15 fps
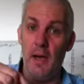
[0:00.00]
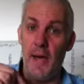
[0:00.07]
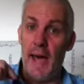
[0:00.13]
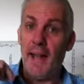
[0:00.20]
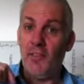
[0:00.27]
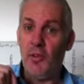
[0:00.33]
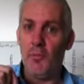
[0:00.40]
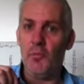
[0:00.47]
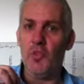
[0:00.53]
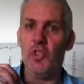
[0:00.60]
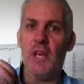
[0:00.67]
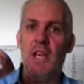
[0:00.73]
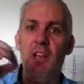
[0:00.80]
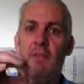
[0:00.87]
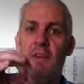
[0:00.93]
atoms,
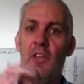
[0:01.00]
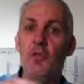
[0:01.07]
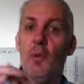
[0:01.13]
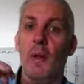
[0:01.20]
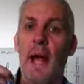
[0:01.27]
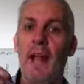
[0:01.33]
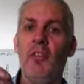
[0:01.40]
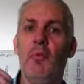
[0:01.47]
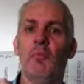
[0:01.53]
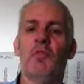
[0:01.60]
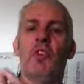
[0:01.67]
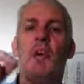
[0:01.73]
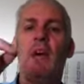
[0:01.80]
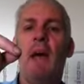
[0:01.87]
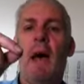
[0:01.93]
individual atoms,
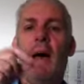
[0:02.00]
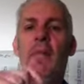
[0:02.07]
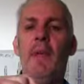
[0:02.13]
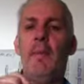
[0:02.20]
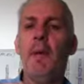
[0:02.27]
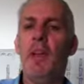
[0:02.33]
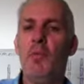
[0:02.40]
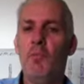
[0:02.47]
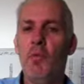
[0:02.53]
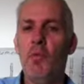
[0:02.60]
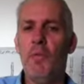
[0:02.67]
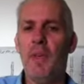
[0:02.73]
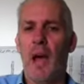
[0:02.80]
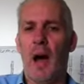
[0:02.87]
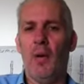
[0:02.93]
and they made a
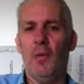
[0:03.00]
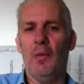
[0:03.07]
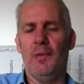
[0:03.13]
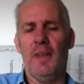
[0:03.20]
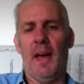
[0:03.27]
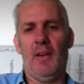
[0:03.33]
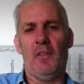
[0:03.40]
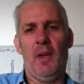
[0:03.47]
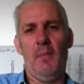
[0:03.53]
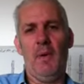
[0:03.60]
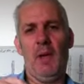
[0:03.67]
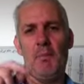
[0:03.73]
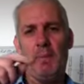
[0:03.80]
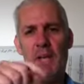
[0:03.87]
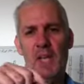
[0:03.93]
movie out of that. They
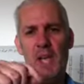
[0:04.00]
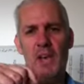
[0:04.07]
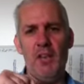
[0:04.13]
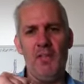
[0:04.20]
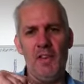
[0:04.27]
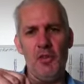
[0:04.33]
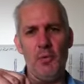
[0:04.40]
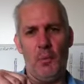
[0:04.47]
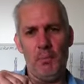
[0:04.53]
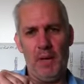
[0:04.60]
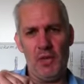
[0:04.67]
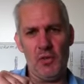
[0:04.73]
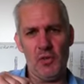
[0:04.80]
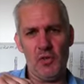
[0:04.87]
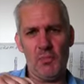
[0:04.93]
made individual
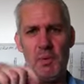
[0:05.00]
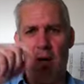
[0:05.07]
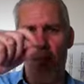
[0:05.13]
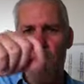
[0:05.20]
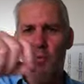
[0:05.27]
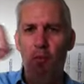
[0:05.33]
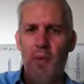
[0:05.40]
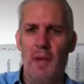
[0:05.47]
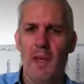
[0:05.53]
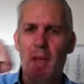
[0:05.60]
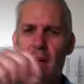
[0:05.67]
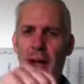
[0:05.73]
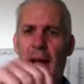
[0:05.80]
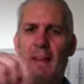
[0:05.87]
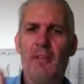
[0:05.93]
pictures by moving
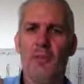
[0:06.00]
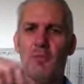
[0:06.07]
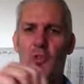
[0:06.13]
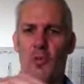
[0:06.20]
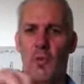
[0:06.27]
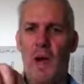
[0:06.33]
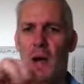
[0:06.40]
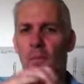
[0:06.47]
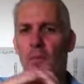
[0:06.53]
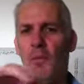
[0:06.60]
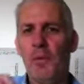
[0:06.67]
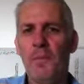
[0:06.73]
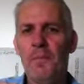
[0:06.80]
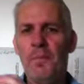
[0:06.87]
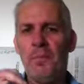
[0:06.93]
atoms around,
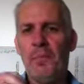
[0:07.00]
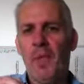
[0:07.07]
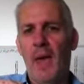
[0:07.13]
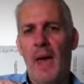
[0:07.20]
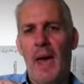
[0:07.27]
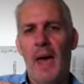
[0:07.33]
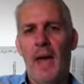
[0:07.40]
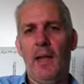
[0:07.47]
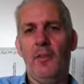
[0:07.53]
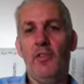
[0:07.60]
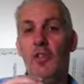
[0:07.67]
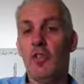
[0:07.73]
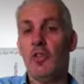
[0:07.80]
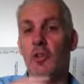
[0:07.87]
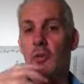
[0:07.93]
and
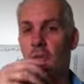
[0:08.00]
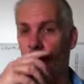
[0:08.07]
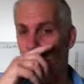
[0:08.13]
just to